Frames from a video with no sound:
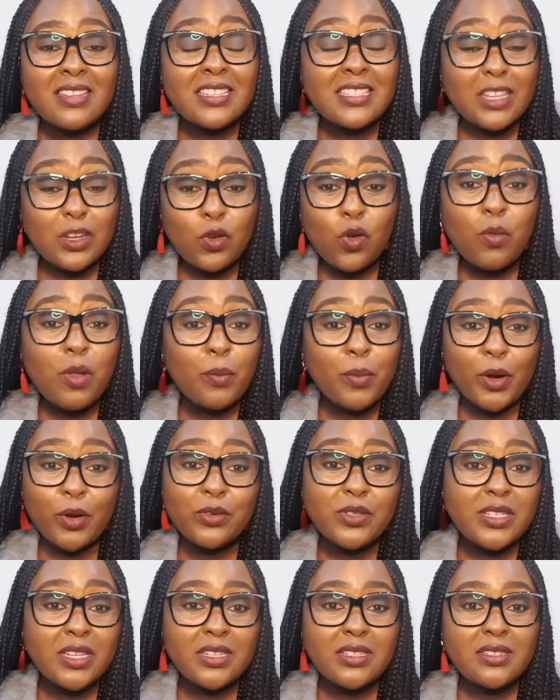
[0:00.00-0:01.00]
a normal
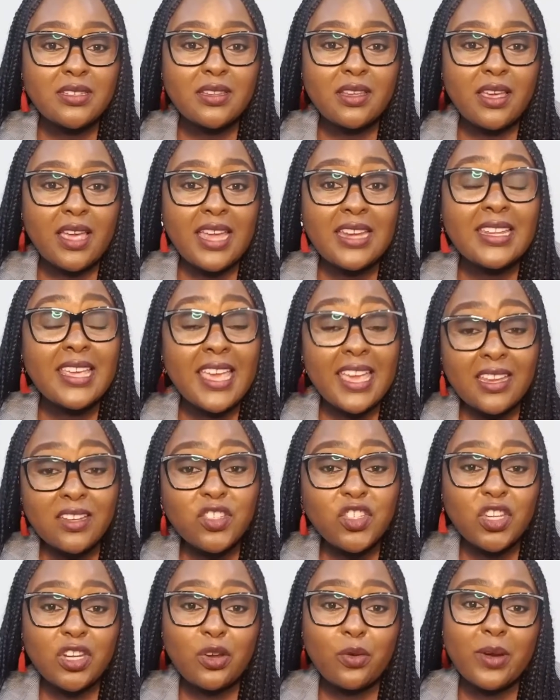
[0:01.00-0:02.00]
process and can
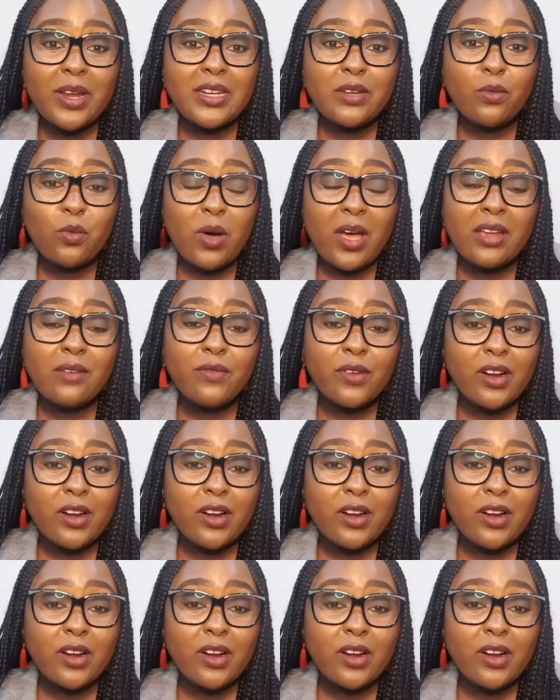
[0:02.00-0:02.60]
generate a wide